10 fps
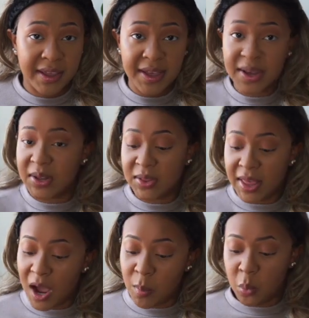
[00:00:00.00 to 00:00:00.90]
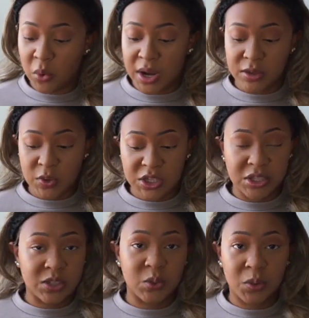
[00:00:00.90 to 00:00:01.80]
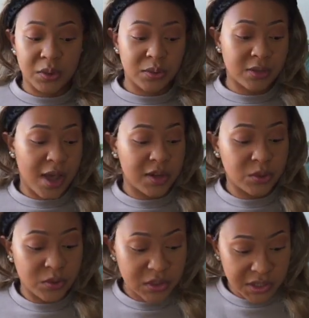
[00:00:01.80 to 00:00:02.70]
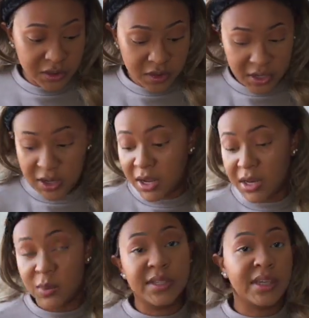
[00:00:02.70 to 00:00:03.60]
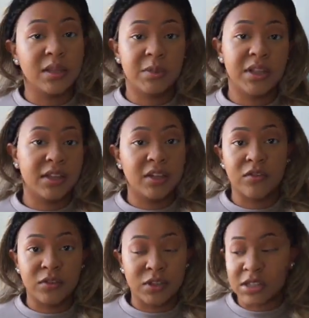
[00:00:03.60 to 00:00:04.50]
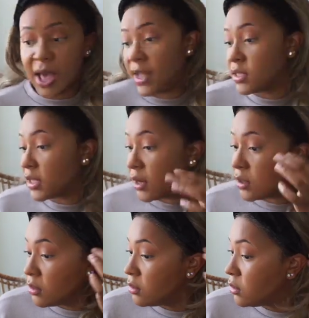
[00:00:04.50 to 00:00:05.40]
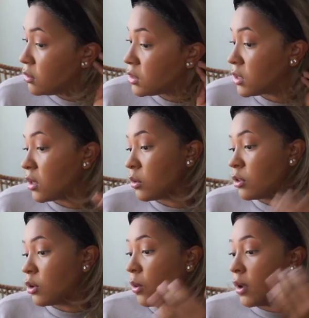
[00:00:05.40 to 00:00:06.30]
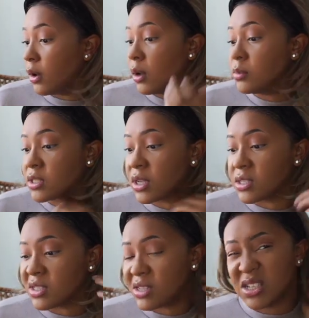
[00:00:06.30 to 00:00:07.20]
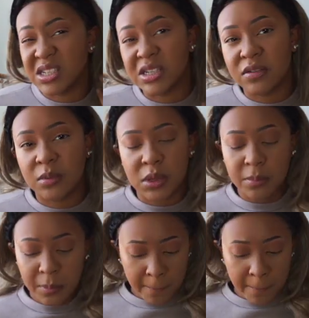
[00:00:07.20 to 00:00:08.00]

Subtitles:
I don't know. Like I remember when I was watching tutorials on how to do stuff, and it was telling me like the difference. I just kind of stuck with going up just because it's easier for me.